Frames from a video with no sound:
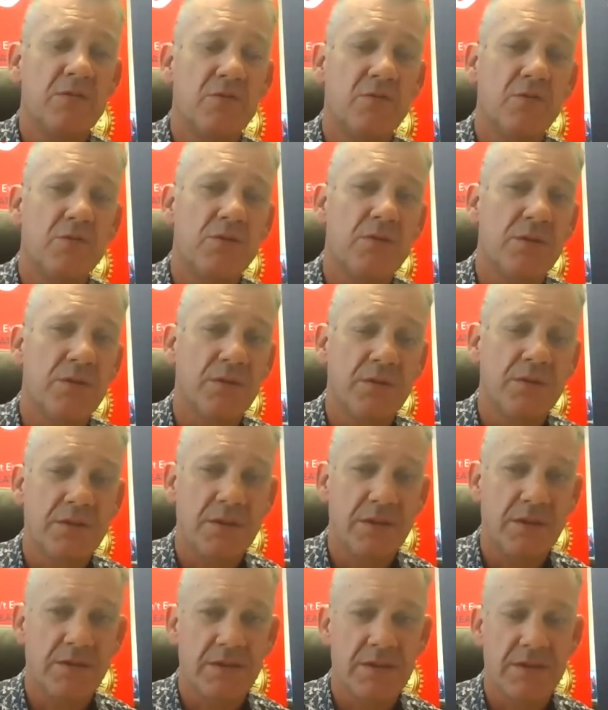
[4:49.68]
is crucial
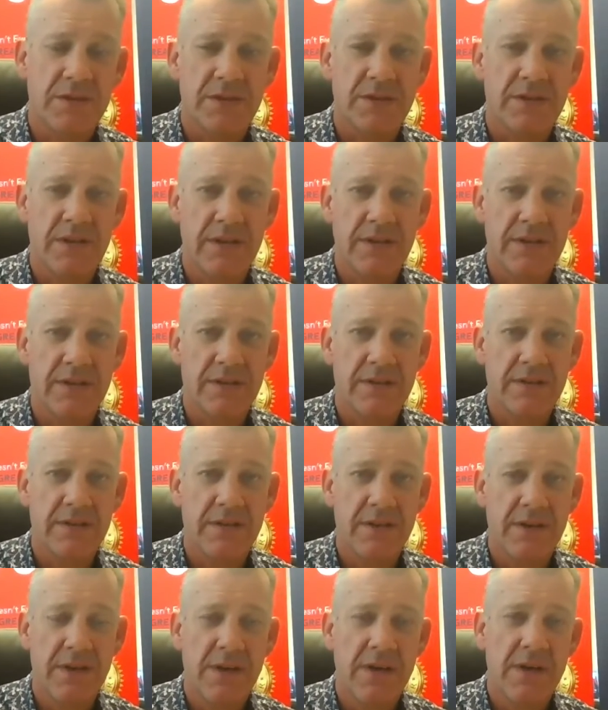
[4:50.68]
to your success.
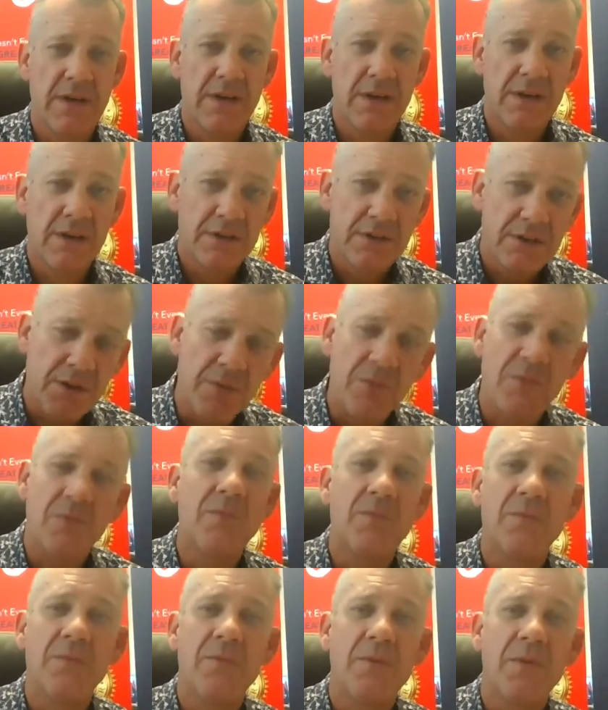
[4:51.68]
So
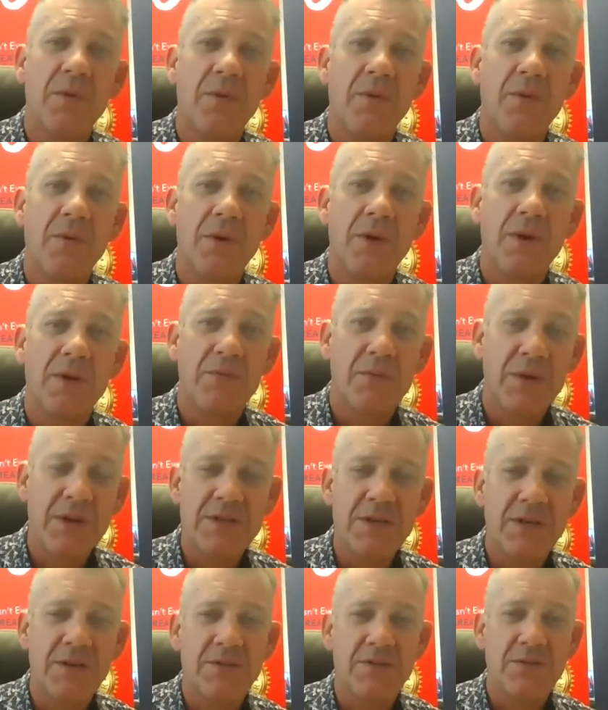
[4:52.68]

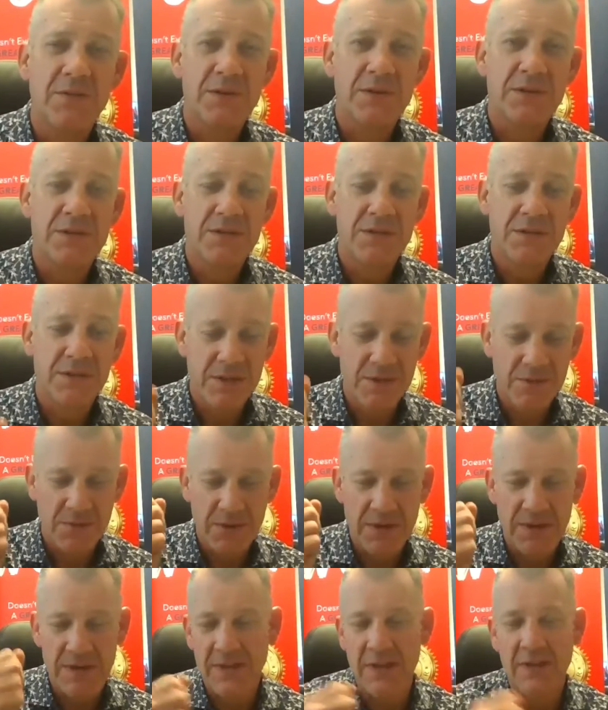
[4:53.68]
reach out to us.
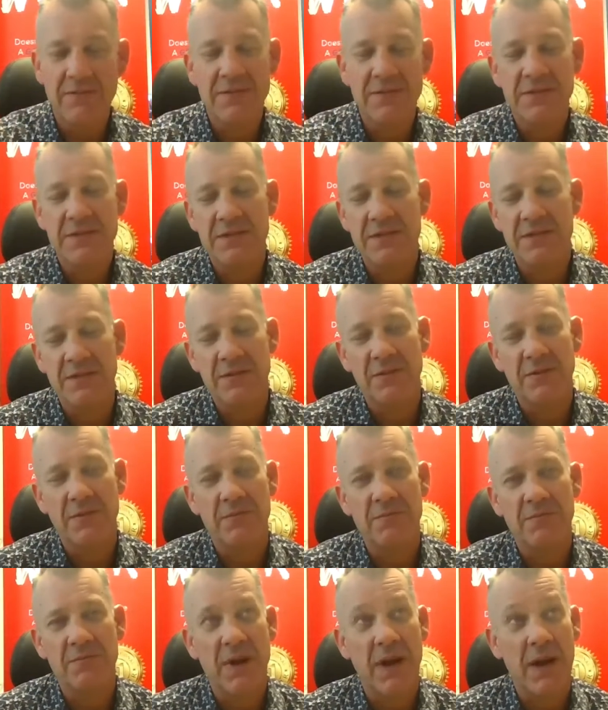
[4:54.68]
We'd love to
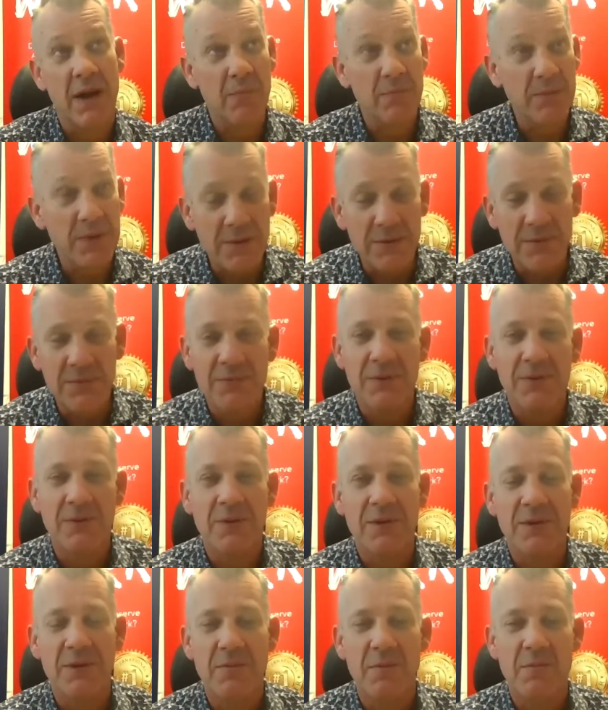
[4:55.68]
help you
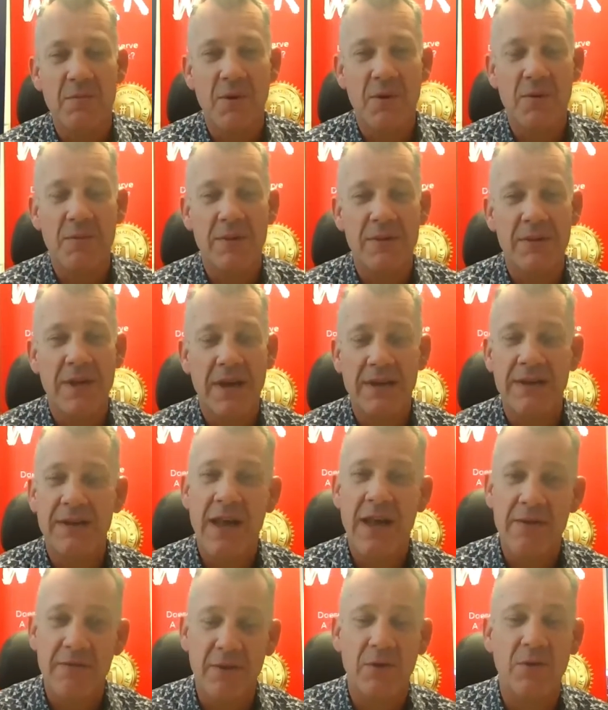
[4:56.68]
learn a little bit more about that,
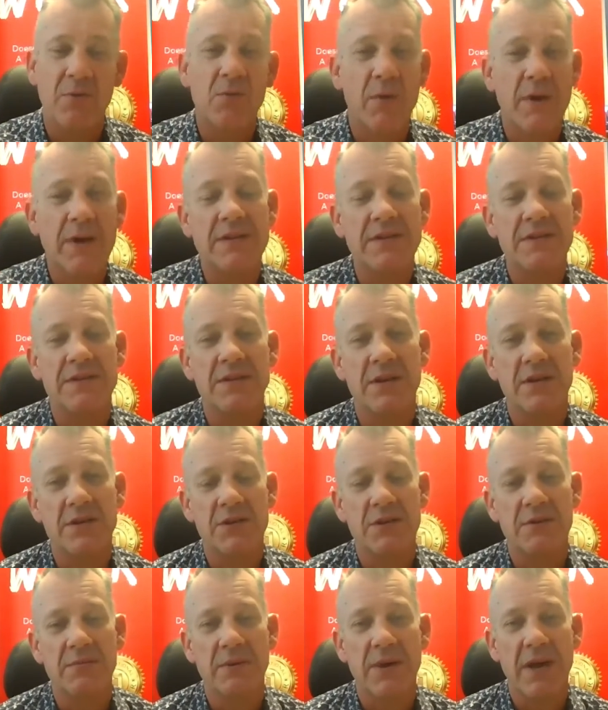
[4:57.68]
have a great
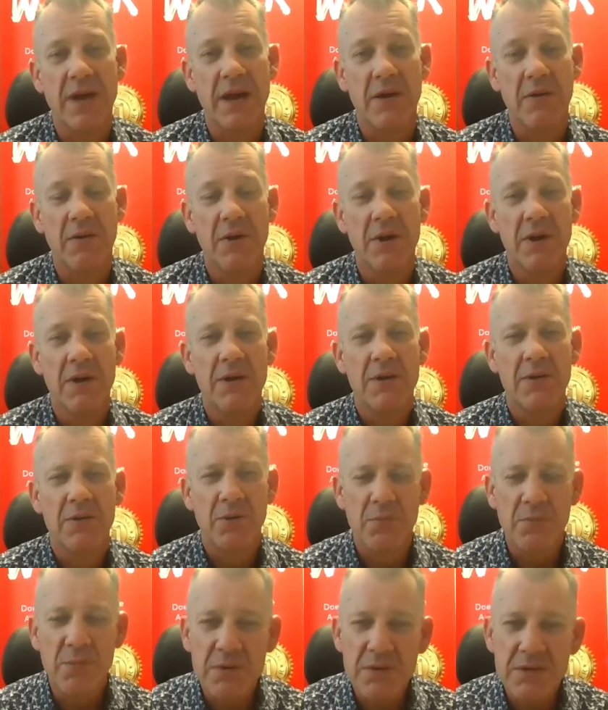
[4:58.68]
discussion about how
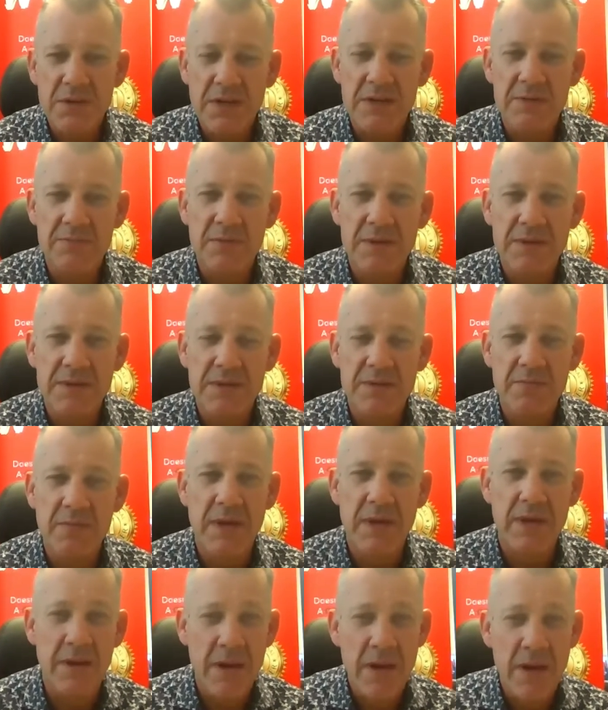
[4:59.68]
your own personalized business
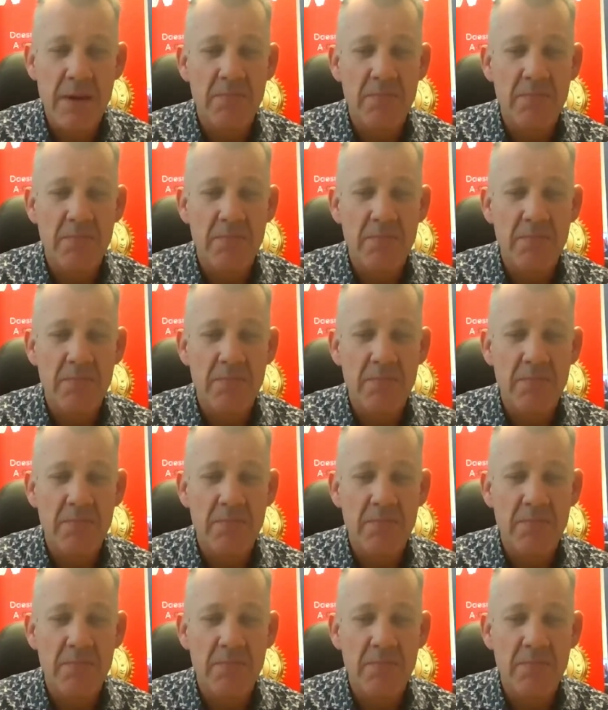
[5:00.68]
plan